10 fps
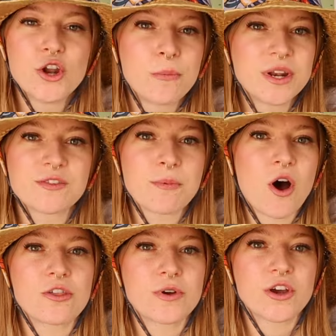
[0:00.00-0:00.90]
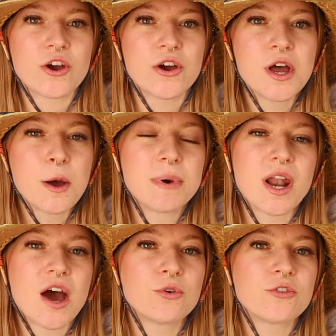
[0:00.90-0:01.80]
nobody's bothering her. But
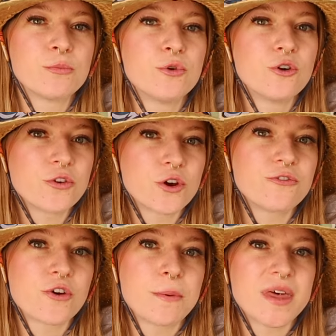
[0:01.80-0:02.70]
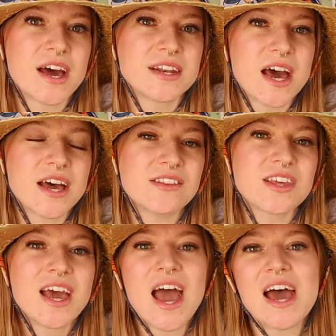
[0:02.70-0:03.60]
I would remove her from that nest.
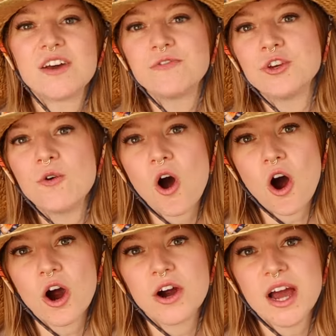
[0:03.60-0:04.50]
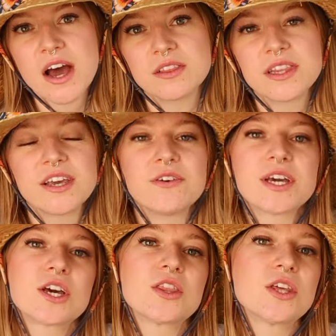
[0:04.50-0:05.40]
And if you are
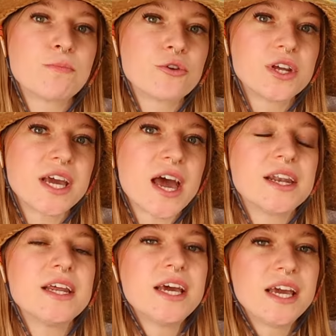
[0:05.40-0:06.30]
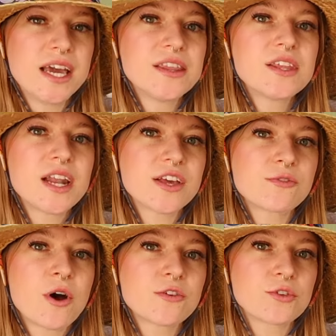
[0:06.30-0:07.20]
leaving the broody hen in the
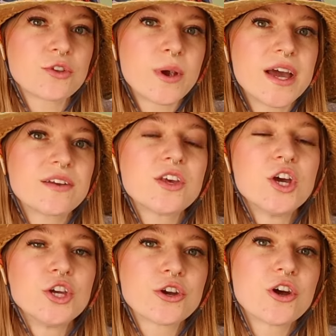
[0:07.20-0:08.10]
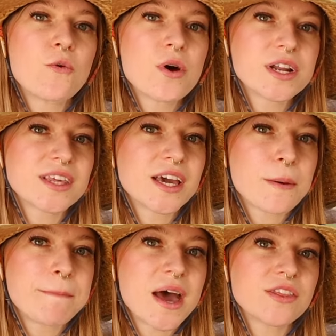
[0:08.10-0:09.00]
nest box with her eggs, you're gonna want to take
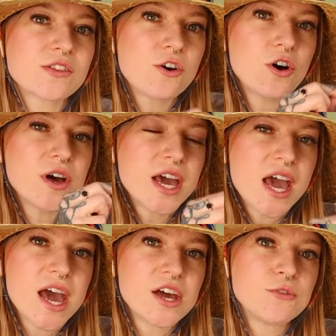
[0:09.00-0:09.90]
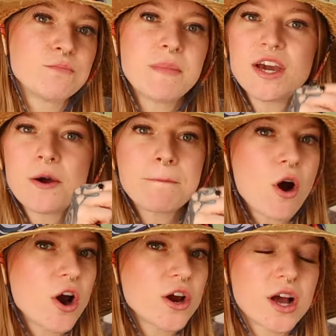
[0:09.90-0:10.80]
a pencil and make a
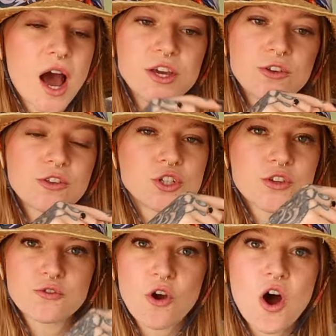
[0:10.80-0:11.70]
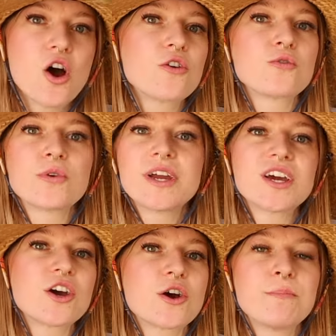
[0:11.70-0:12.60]
mark. I used to just draw a
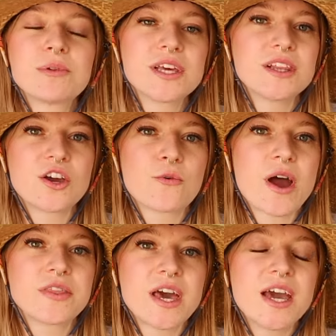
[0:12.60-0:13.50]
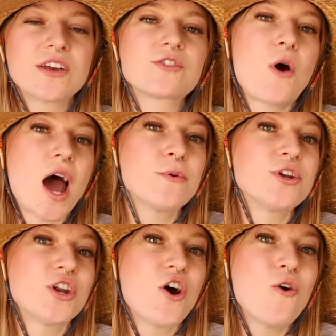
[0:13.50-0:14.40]
ring completely around the egg so I
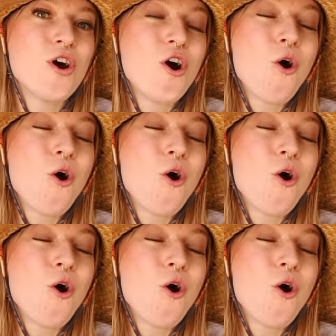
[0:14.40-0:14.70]
would know